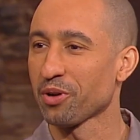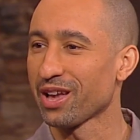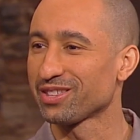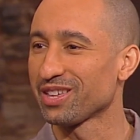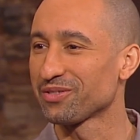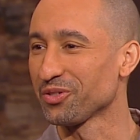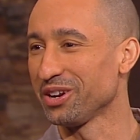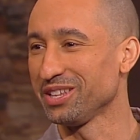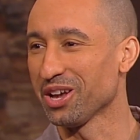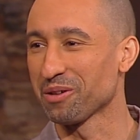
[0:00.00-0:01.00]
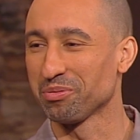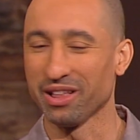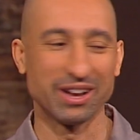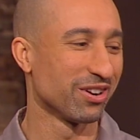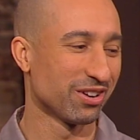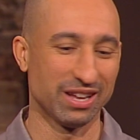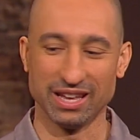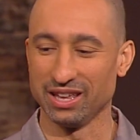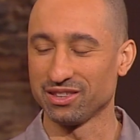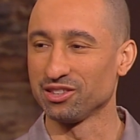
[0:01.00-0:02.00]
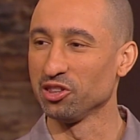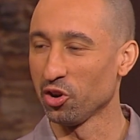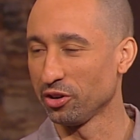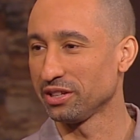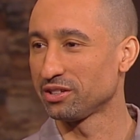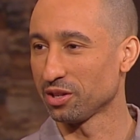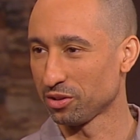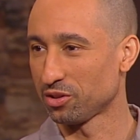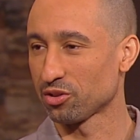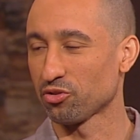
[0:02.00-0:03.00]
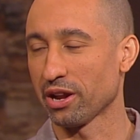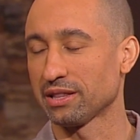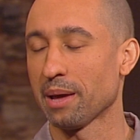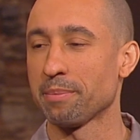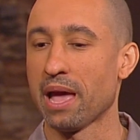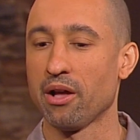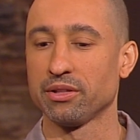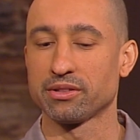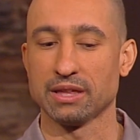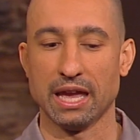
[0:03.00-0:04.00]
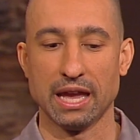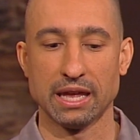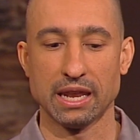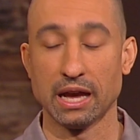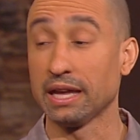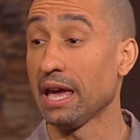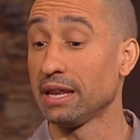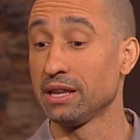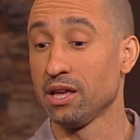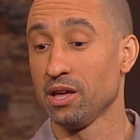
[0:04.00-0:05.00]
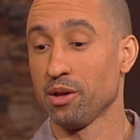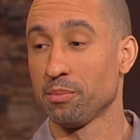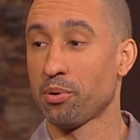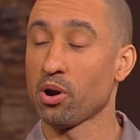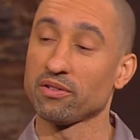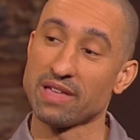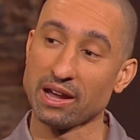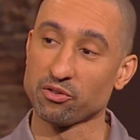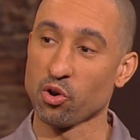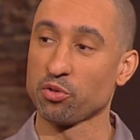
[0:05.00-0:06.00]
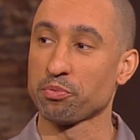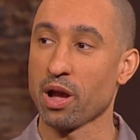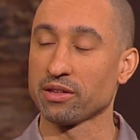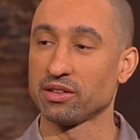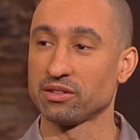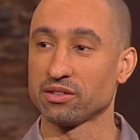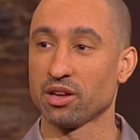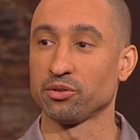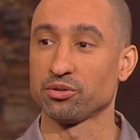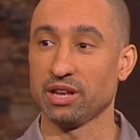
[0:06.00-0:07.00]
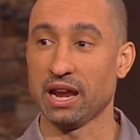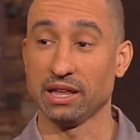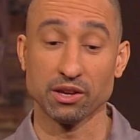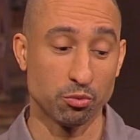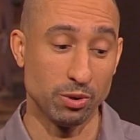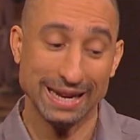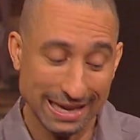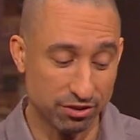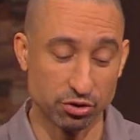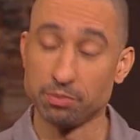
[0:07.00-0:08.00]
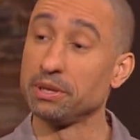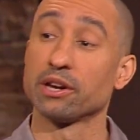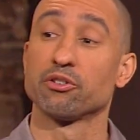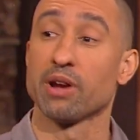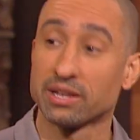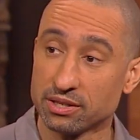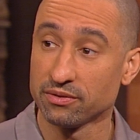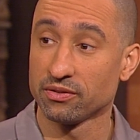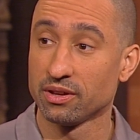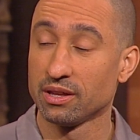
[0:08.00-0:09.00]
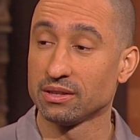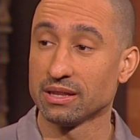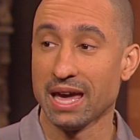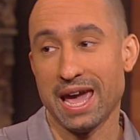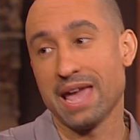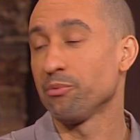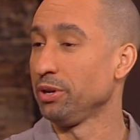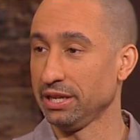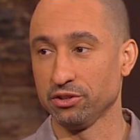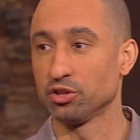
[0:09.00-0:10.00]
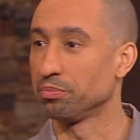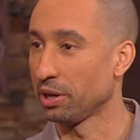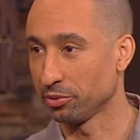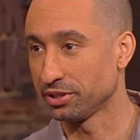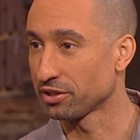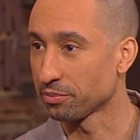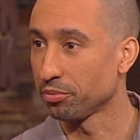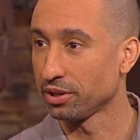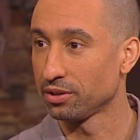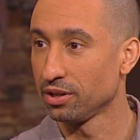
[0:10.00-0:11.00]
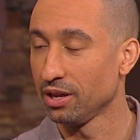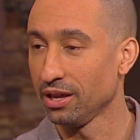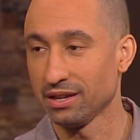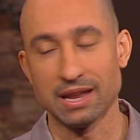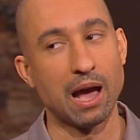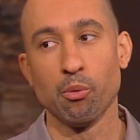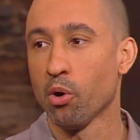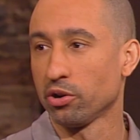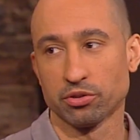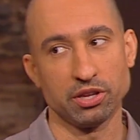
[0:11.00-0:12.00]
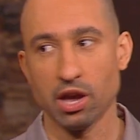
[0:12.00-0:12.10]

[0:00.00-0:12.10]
process for any young player is learning to, to strike that balance. And again, part of that growth process is understanding we need you to be aggressive and we need you to play with discipline. Mm. Not one or the